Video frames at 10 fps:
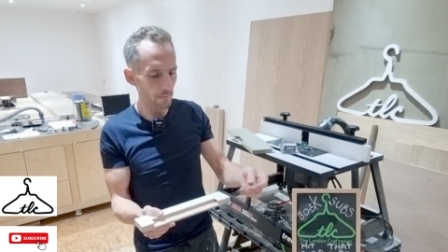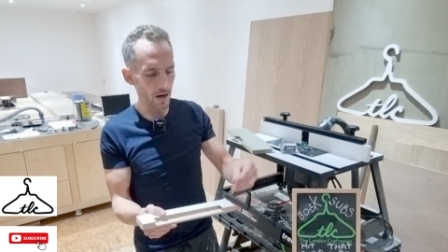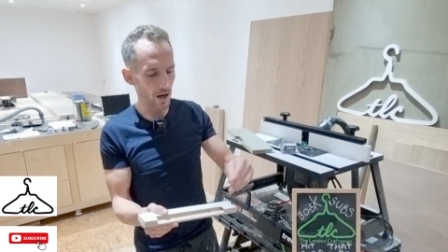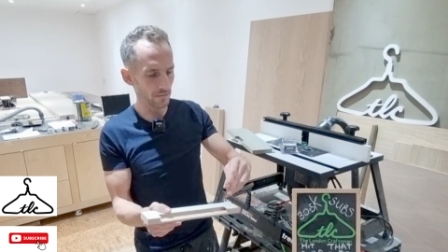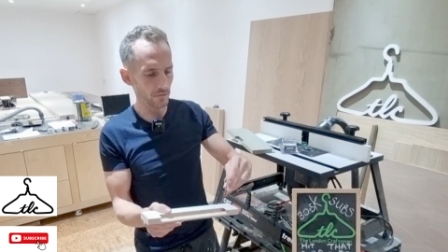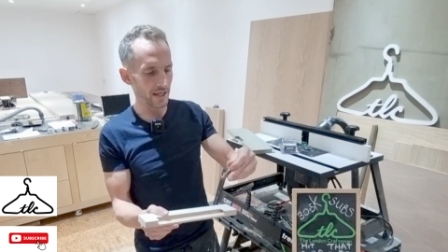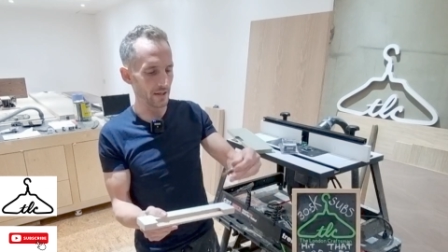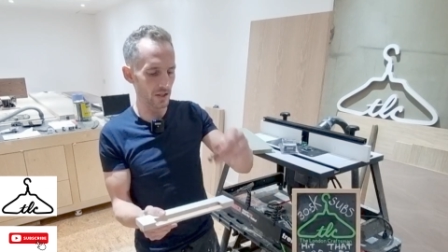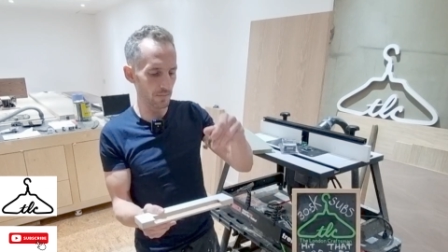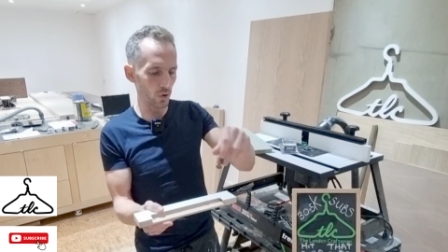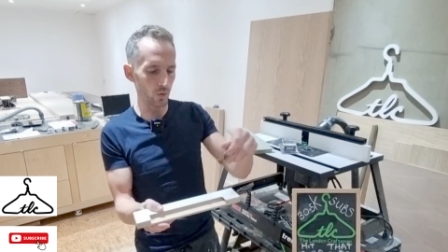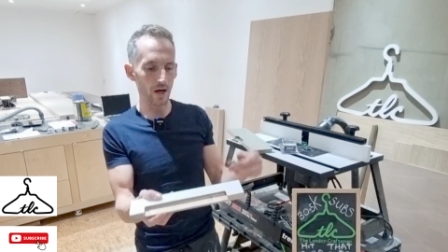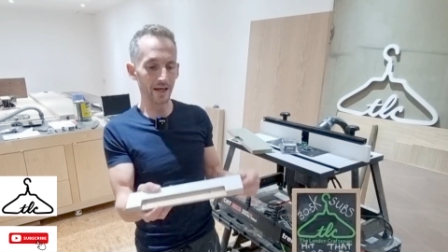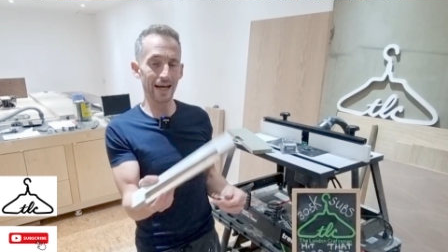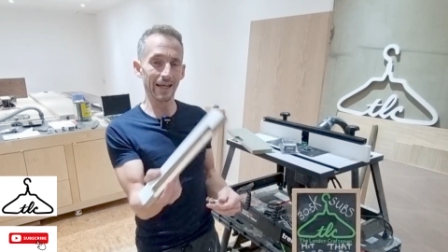But yeah, the smaller
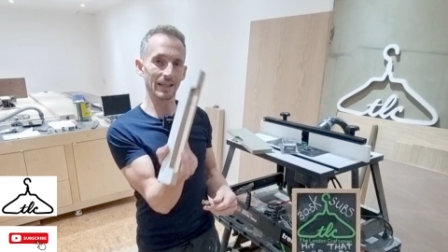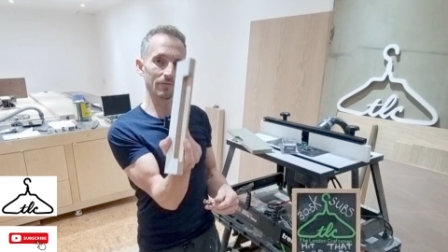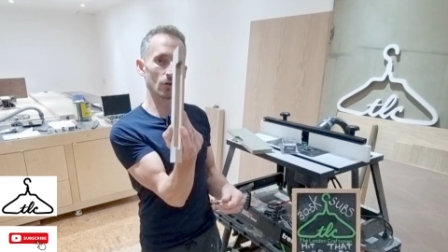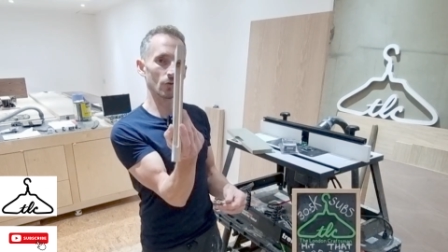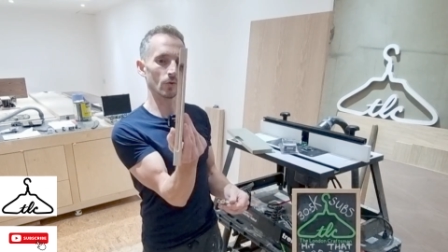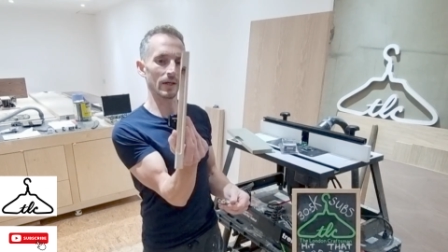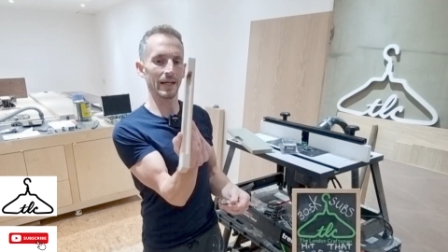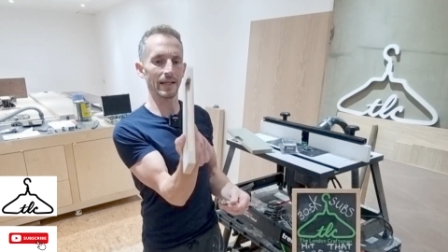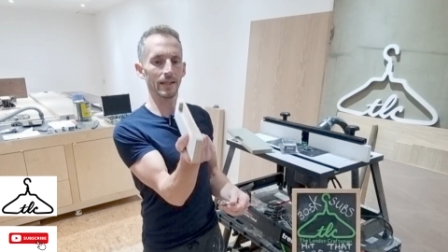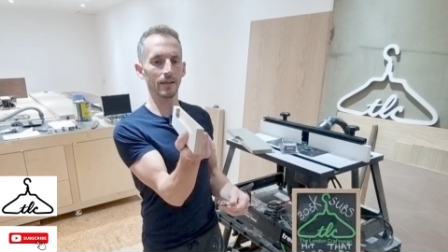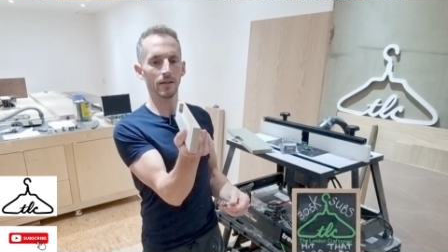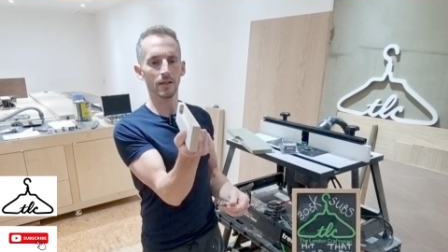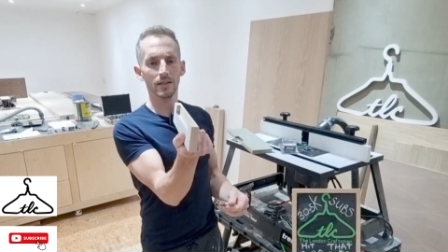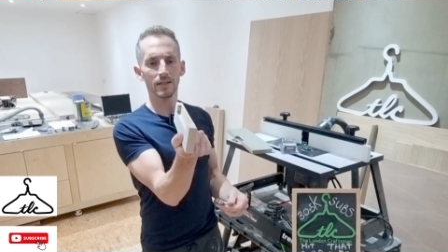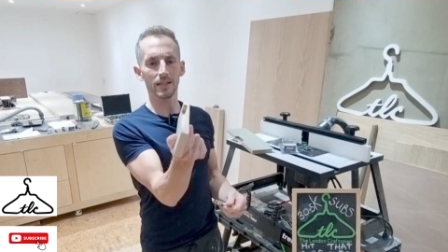one can give you a
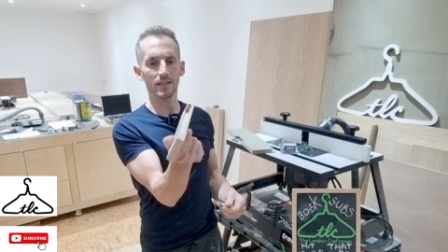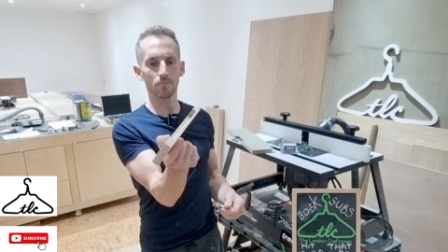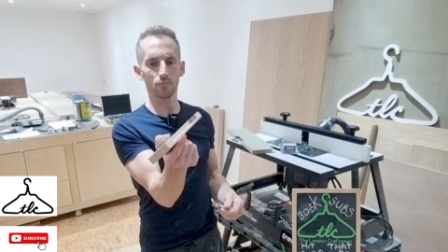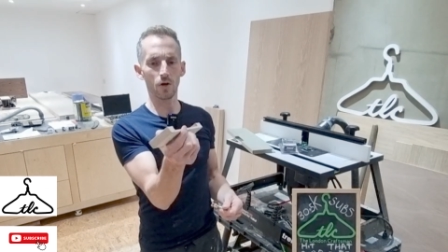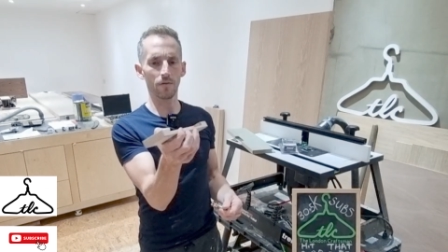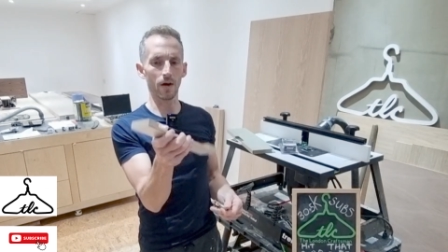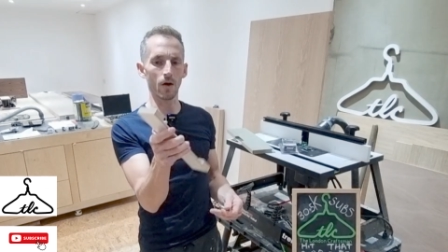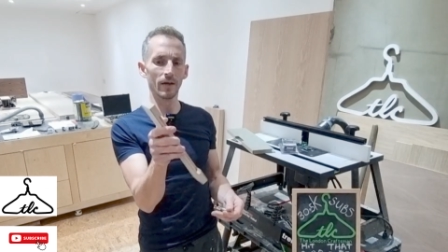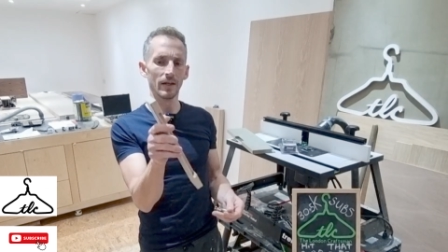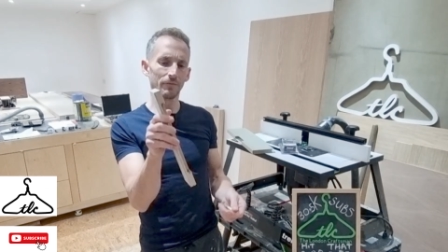decent profile.